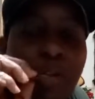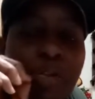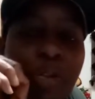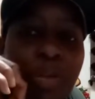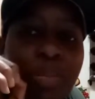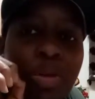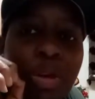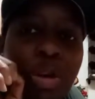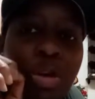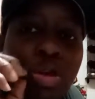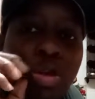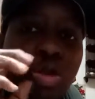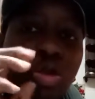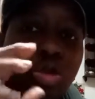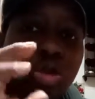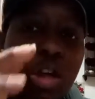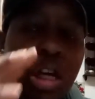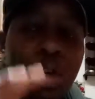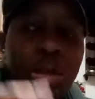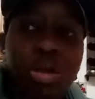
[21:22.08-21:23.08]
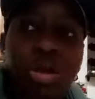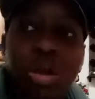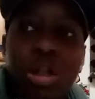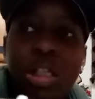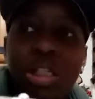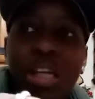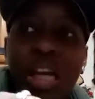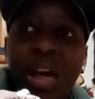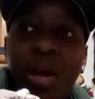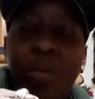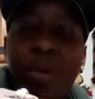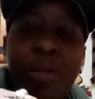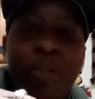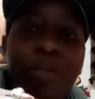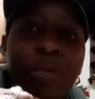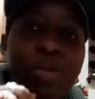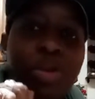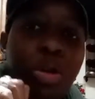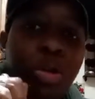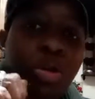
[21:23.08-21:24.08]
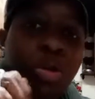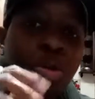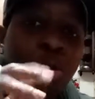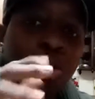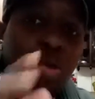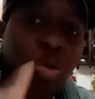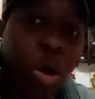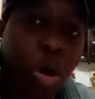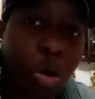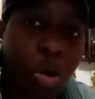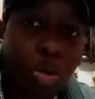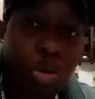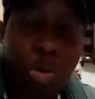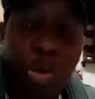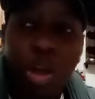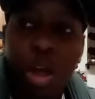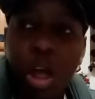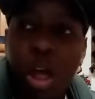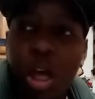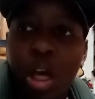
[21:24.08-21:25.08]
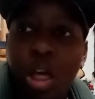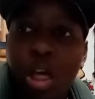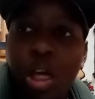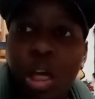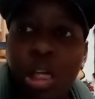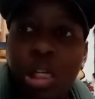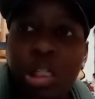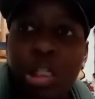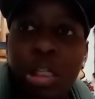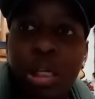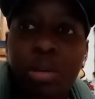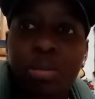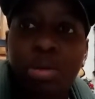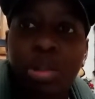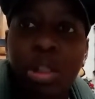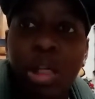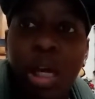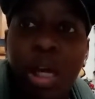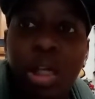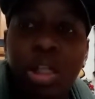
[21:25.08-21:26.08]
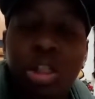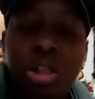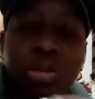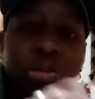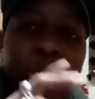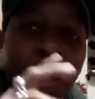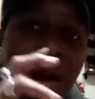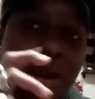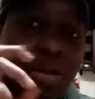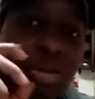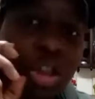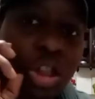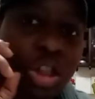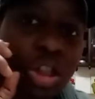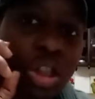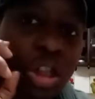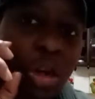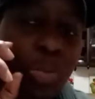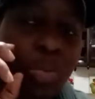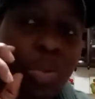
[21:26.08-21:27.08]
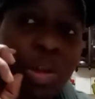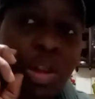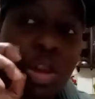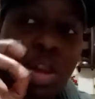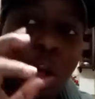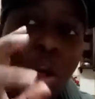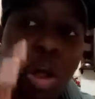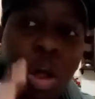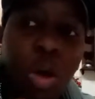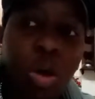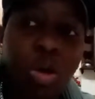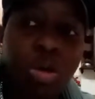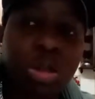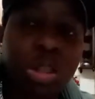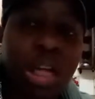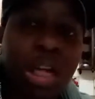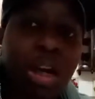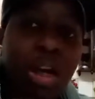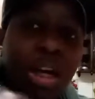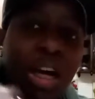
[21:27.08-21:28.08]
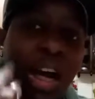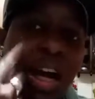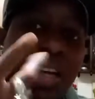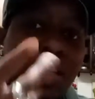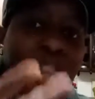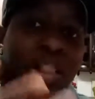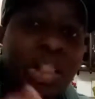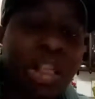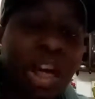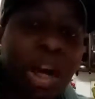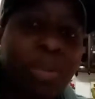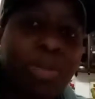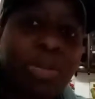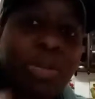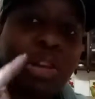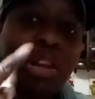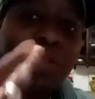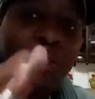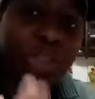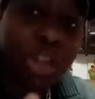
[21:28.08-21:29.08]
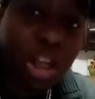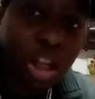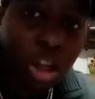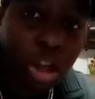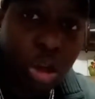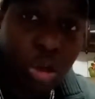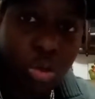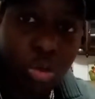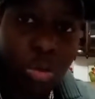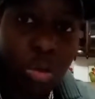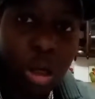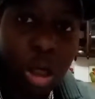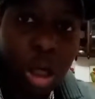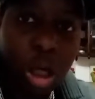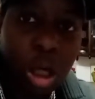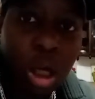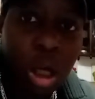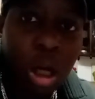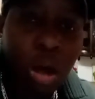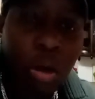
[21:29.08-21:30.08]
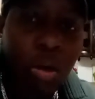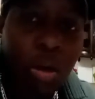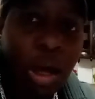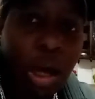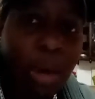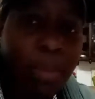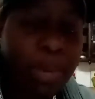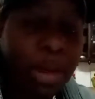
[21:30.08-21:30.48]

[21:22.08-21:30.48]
from your dreams or to take away from your growth. You understand what I'm saying? Surround yourself with those that are constantly uplifting you. Okay?